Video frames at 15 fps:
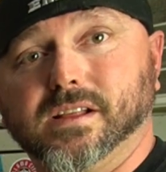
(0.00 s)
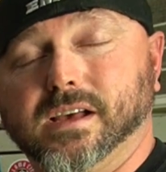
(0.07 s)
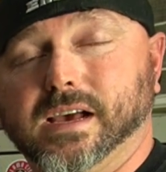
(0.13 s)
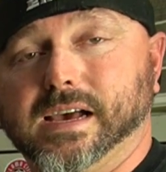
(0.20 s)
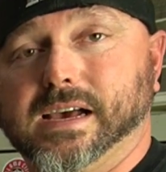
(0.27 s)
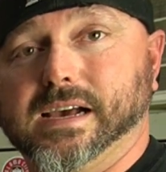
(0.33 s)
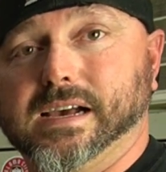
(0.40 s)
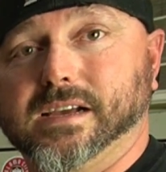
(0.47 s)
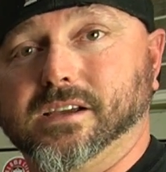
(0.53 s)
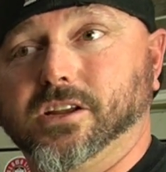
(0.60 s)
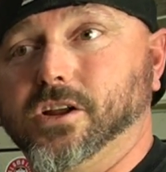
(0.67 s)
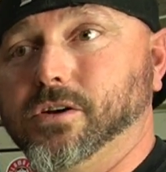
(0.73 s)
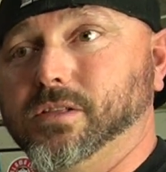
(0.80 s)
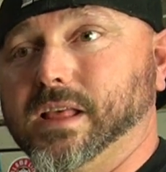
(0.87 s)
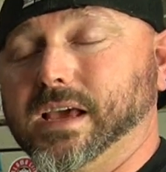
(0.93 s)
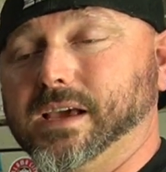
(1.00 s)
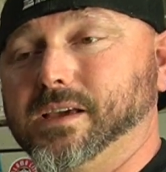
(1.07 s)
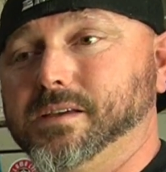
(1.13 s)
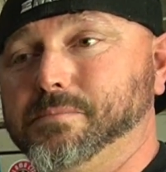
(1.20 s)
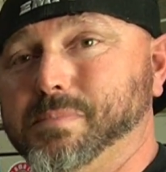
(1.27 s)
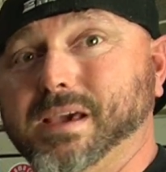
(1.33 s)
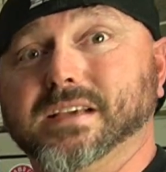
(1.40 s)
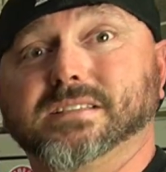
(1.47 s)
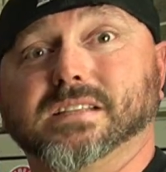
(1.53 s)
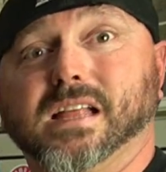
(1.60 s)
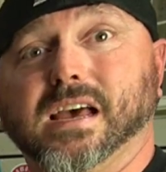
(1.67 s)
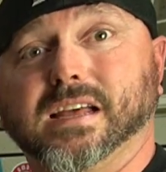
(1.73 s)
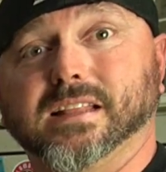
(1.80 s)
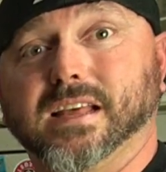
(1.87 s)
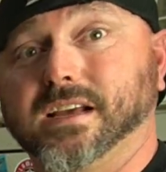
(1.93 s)
like
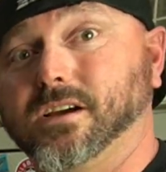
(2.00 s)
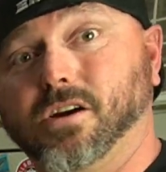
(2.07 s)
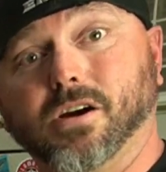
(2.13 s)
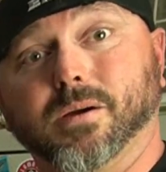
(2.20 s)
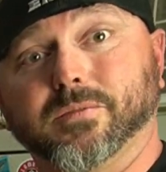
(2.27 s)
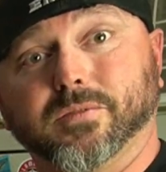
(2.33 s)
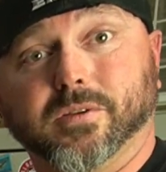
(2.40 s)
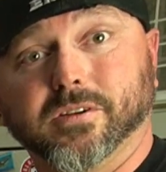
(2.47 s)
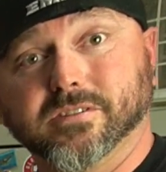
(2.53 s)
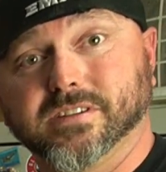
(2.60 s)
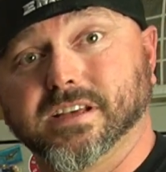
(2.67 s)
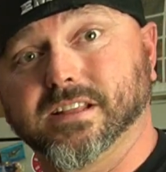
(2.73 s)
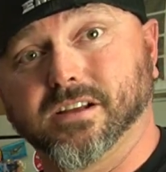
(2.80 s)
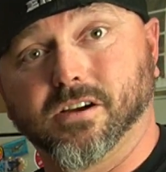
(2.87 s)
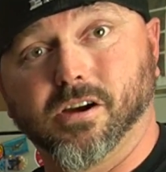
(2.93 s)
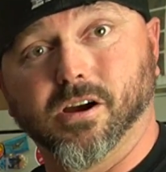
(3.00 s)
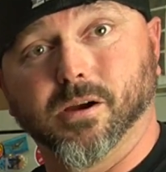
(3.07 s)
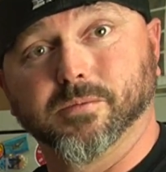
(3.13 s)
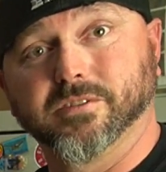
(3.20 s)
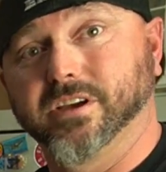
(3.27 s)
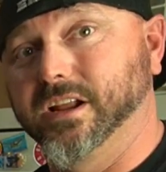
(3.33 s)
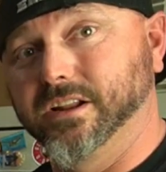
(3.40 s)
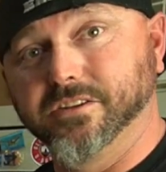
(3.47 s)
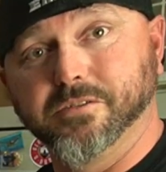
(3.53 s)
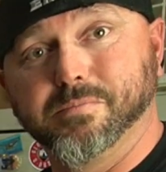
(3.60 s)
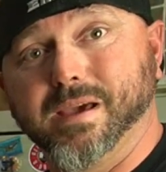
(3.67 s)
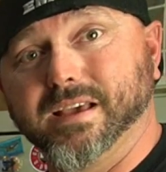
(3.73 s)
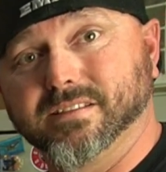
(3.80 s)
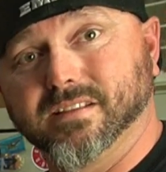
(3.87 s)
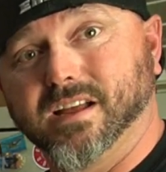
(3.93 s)
baseline, like carbs. When you're setting the carbs, you got to do
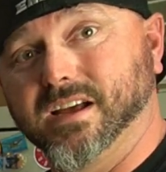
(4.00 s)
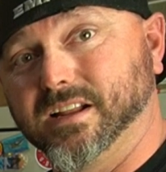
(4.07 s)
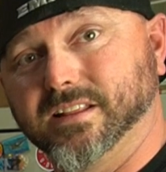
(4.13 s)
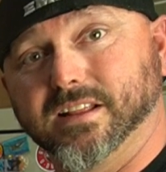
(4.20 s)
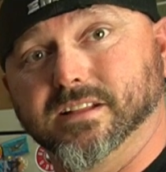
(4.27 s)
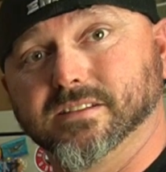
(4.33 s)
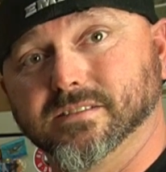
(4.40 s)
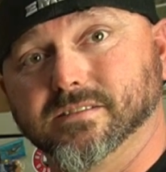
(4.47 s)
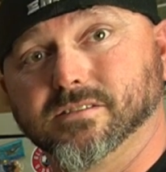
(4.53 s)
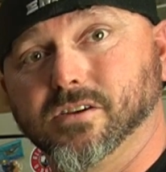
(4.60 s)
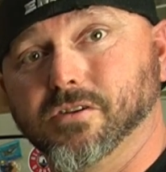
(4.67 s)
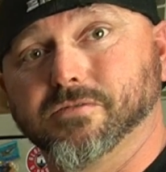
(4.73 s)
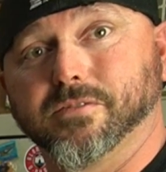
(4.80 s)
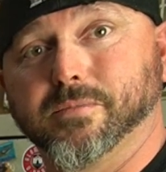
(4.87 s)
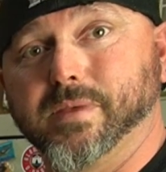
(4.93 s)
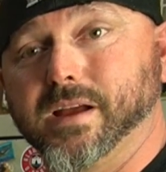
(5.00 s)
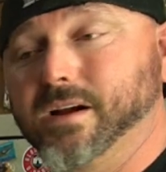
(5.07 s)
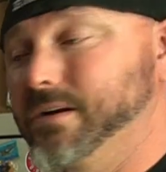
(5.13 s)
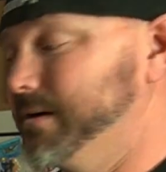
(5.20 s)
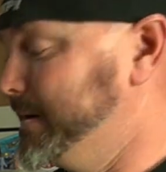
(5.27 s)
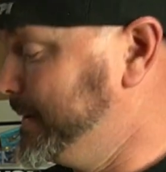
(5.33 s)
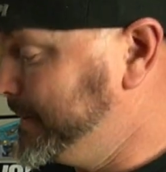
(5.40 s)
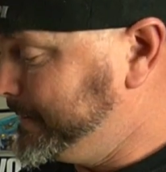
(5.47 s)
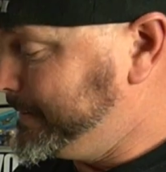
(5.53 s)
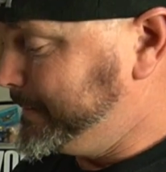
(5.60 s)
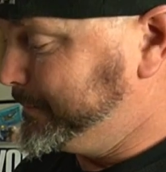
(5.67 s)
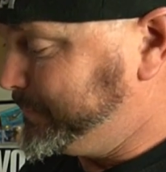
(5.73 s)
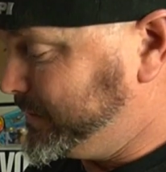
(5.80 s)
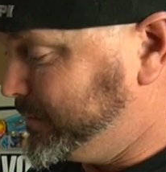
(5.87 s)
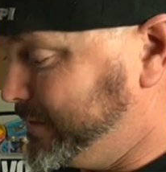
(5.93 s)
baseline and then go from there.
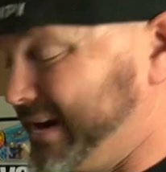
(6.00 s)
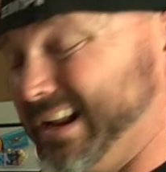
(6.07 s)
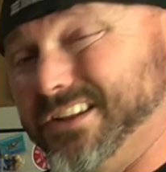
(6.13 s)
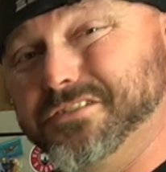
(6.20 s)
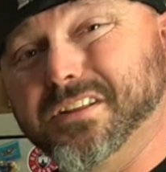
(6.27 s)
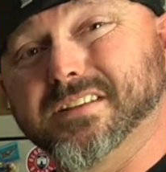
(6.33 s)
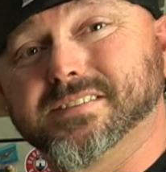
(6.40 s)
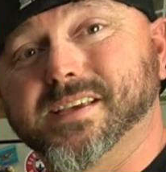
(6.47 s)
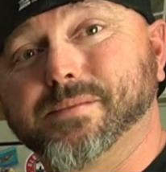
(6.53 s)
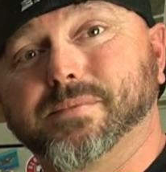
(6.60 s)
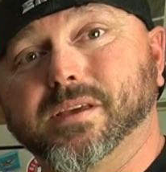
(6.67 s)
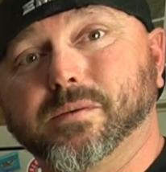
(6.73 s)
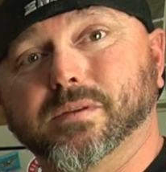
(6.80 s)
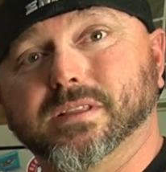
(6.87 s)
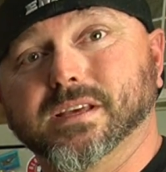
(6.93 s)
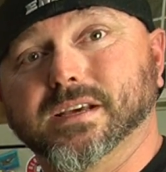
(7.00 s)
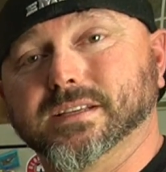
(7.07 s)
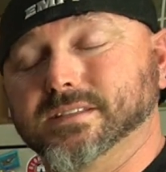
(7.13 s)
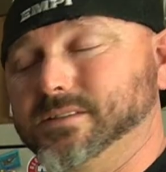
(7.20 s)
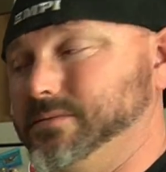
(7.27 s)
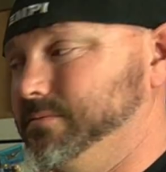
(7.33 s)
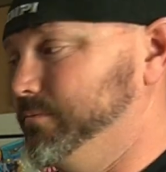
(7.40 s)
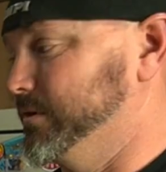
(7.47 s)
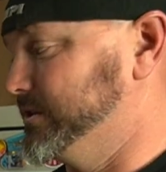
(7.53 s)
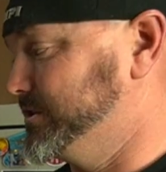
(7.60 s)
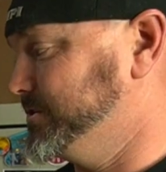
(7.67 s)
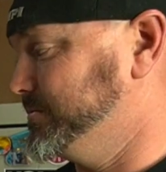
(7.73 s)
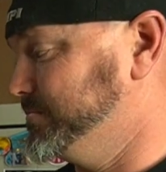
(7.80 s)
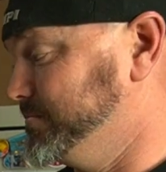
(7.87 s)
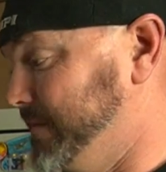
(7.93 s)
We got to do the same thing with this,
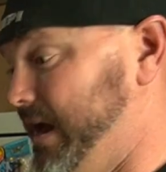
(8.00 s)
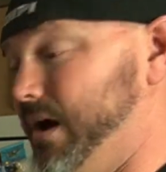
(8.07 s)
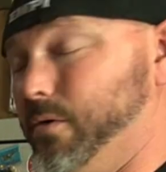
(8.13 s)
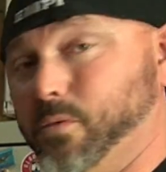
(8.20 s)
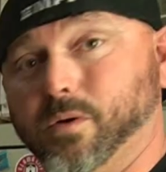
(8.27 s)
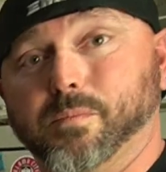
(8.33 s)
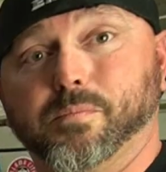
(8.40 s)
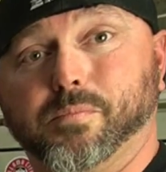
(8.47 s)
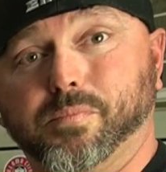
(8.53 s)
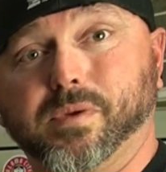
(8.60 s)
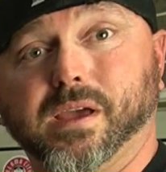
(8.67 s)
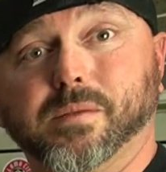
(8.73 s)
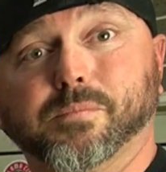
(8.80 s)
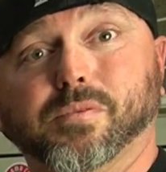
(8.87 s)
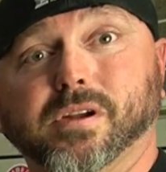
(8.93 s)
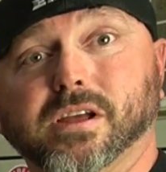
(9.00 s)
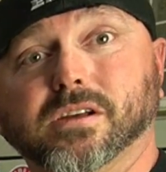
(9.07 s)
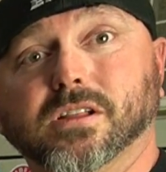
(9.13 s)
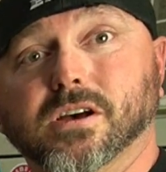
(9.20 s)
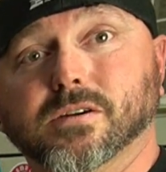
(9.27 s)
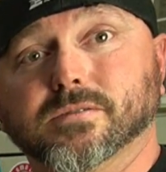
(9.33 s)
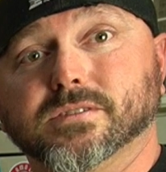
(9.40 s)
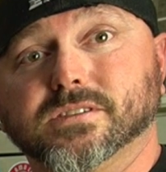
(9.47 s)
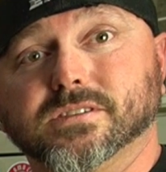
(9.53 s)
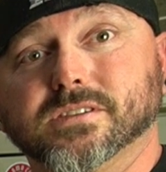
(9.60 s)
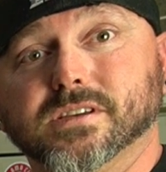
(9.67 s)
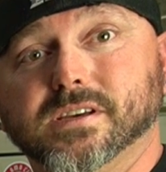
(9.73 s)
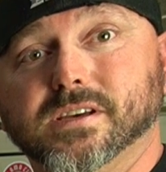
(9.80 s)
which now we're getting pretty close.